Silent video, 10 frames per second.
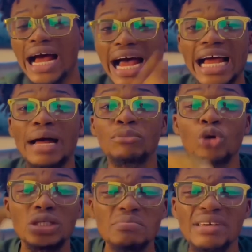I am
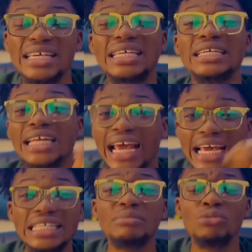not making
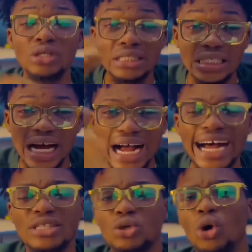any money
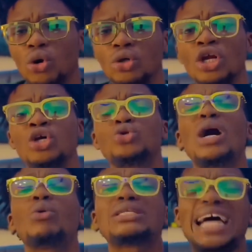at all. So I
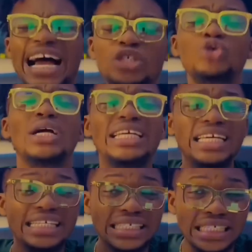was actually
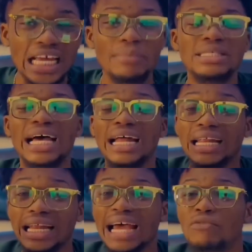in debt
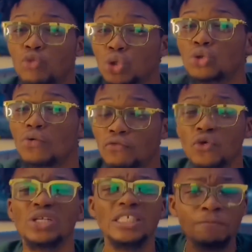and life was not
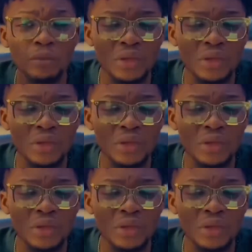funny.